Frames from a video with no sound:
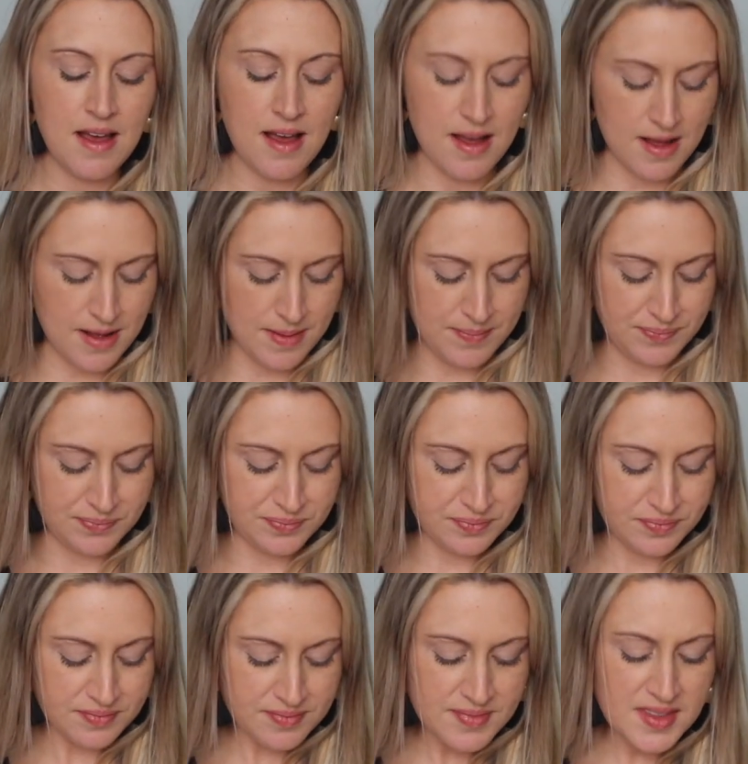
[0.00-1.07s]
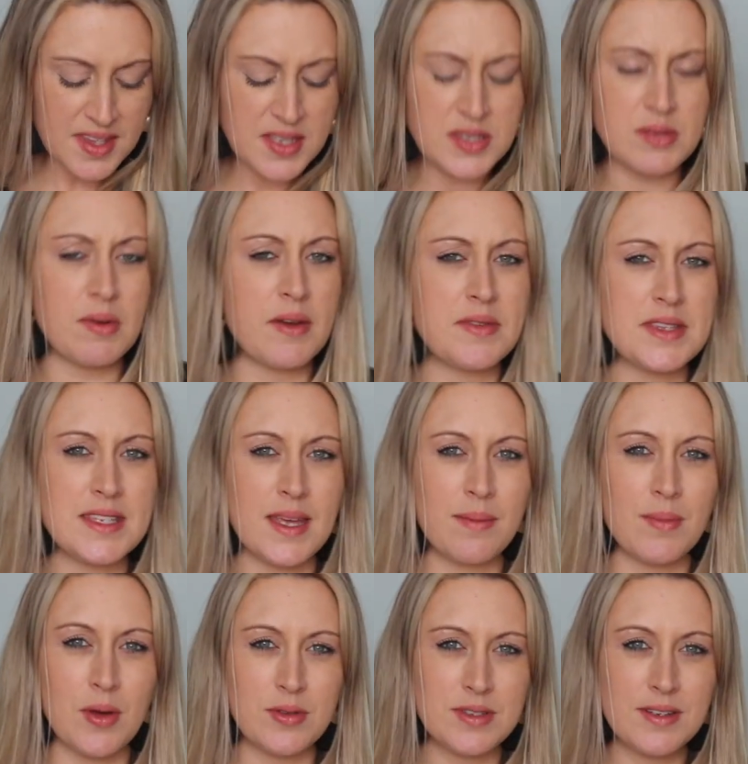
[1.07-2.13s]
so I would say
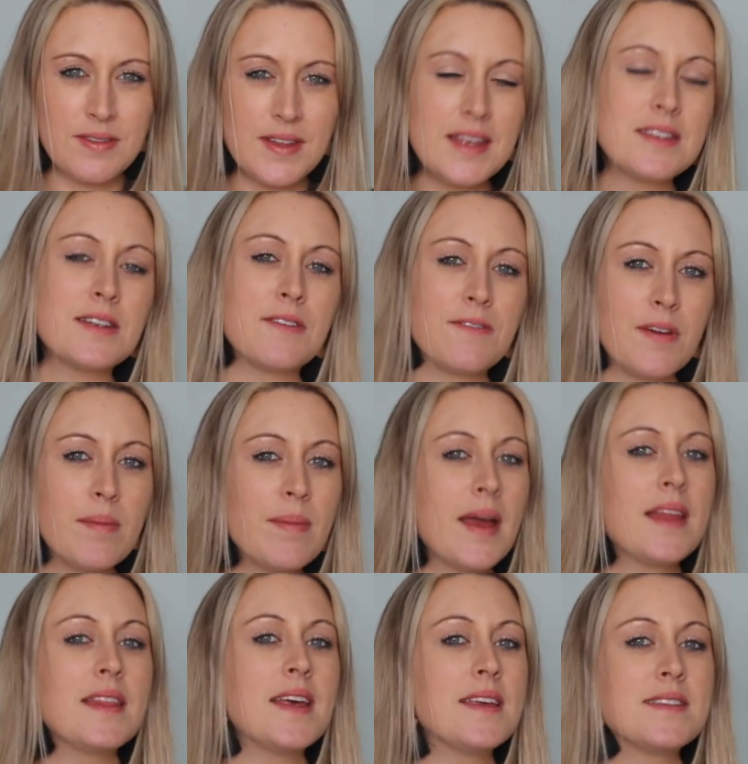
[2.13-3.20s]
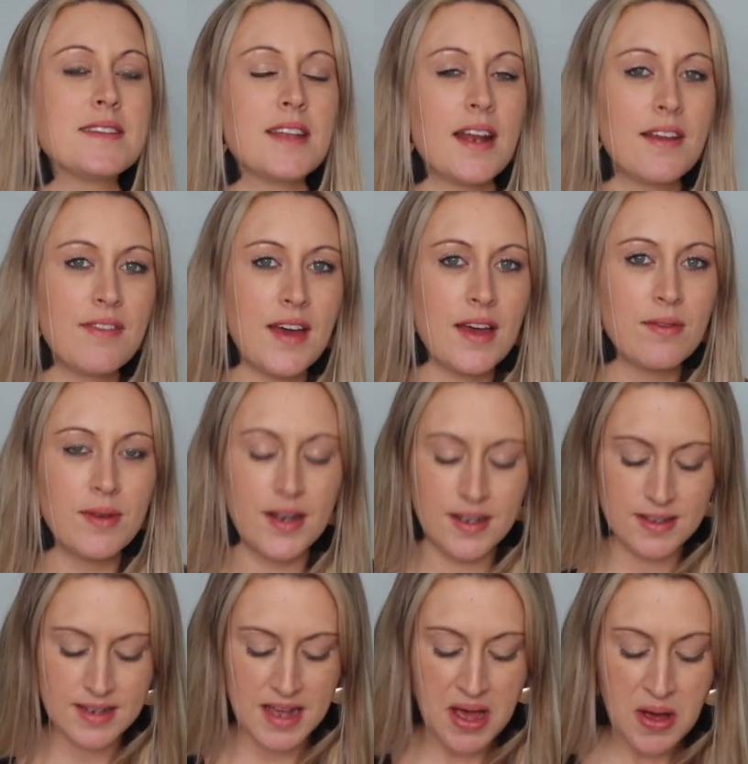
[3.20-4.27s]
most of these are from my list that I've had
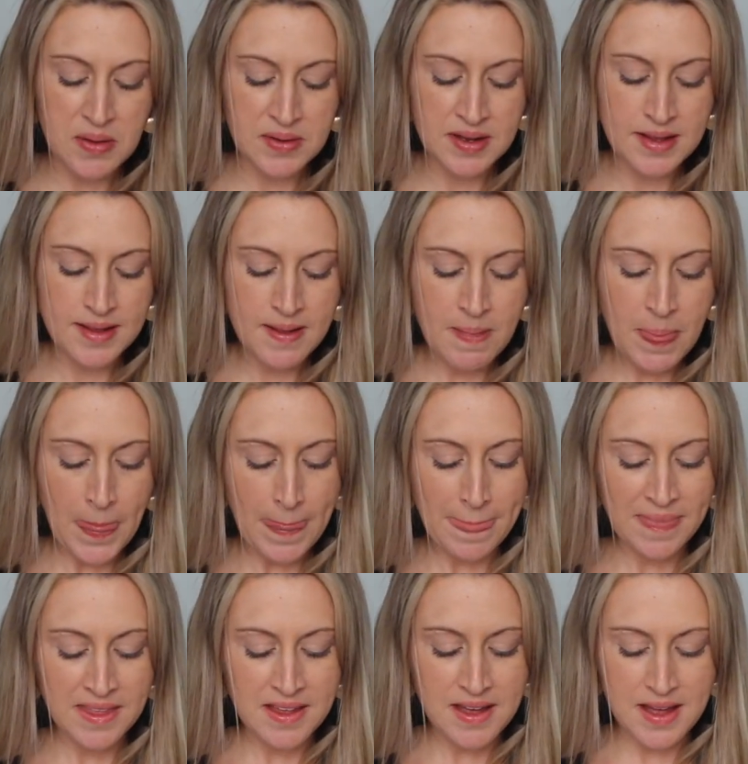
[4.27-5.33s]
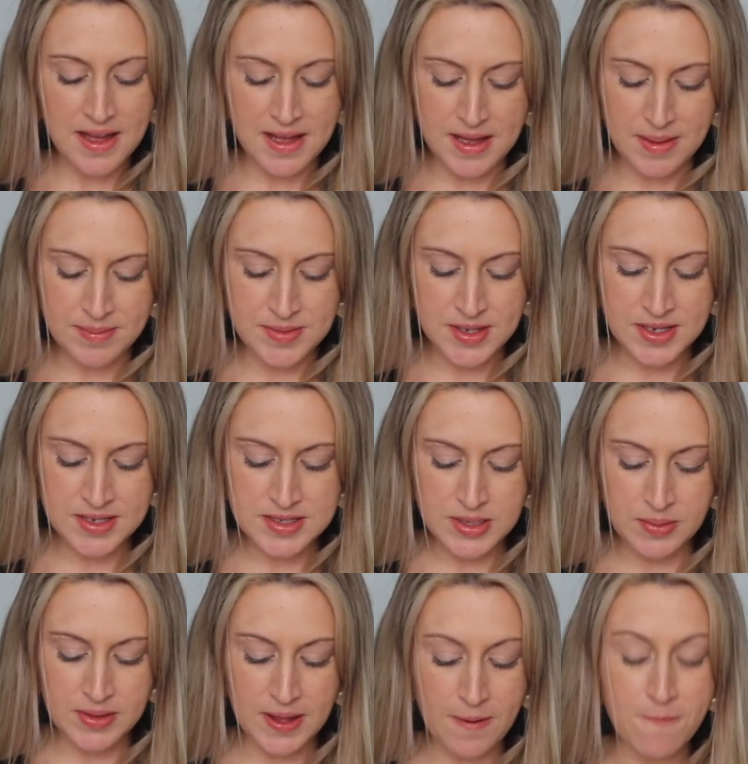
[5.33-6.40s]
written down.
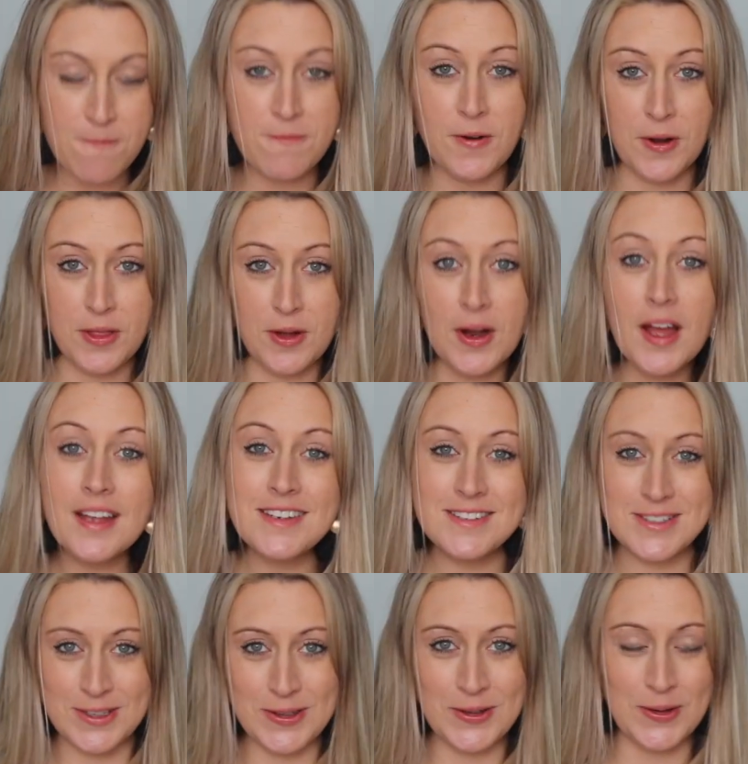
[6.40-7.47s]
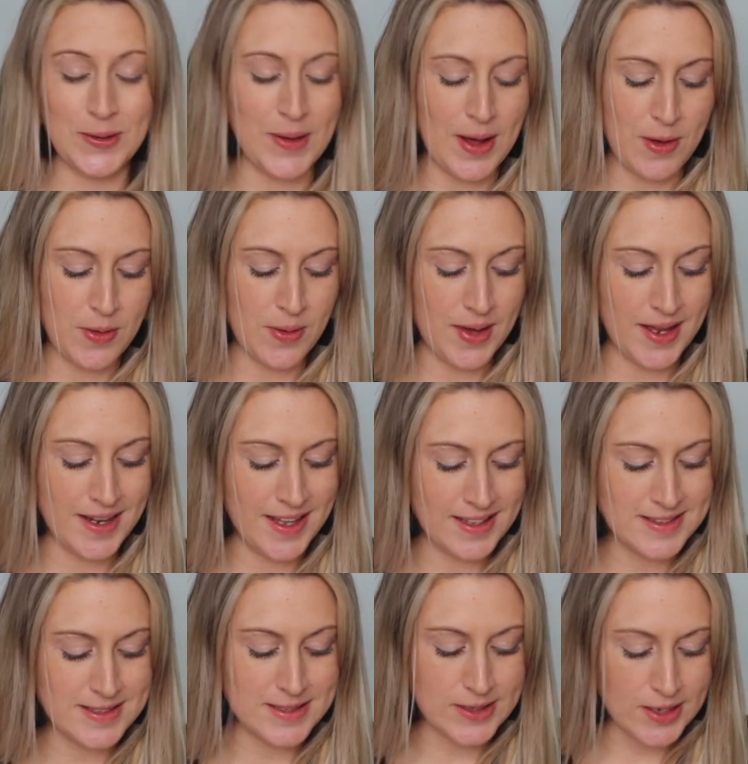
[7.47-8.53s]
So without further ado, I'll go ahead and
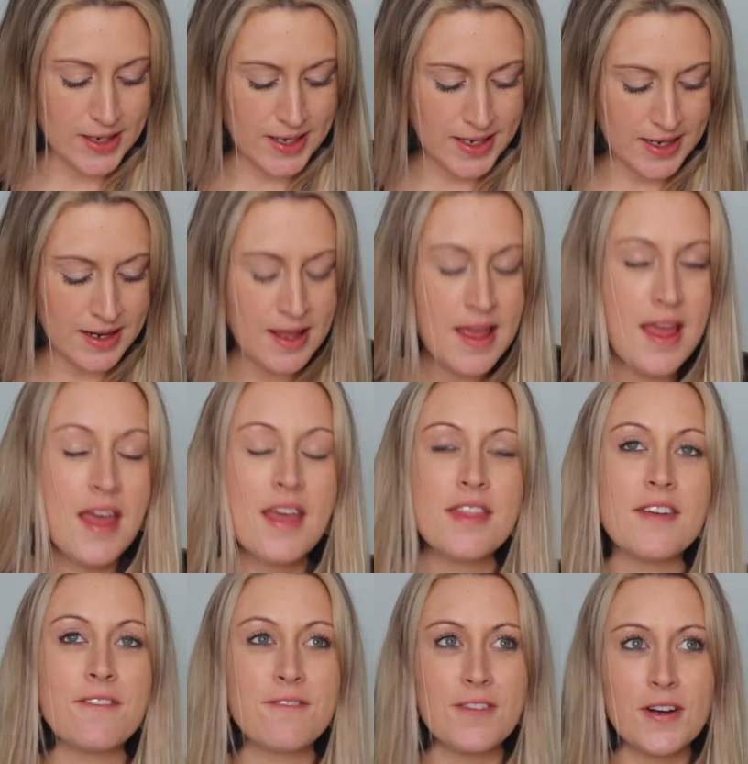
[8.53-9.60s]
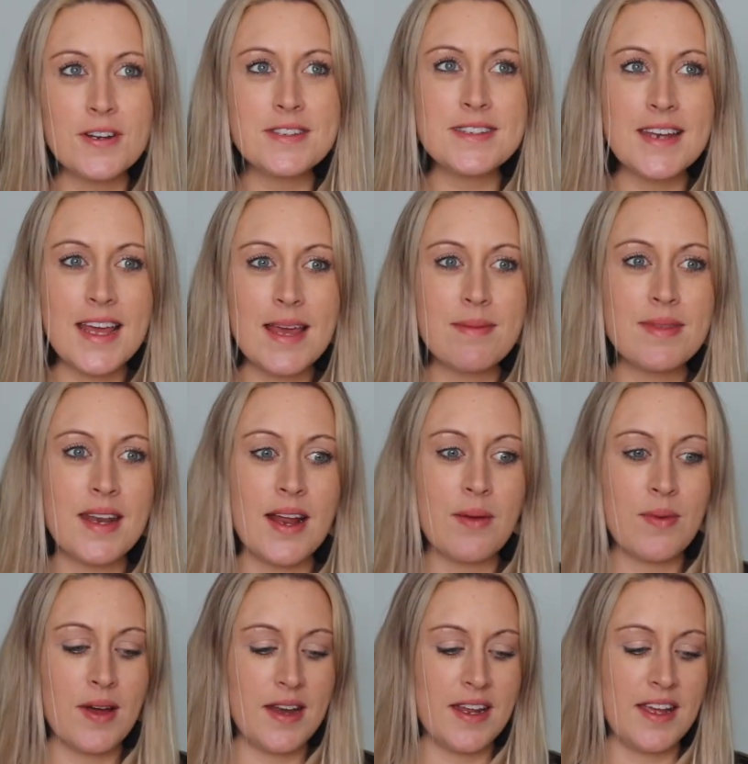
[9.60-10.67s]
get started. The first name that I
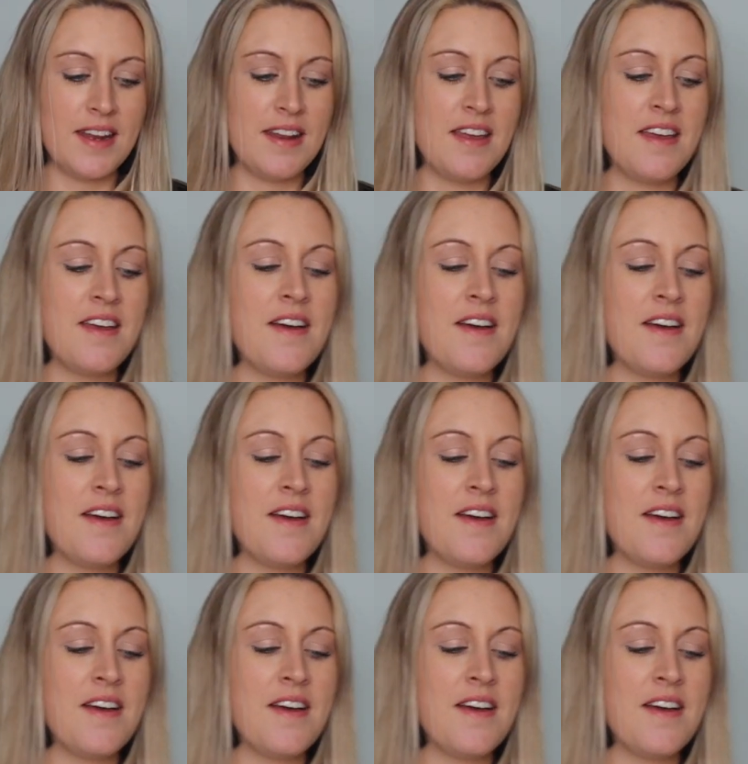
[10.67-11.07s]
wanted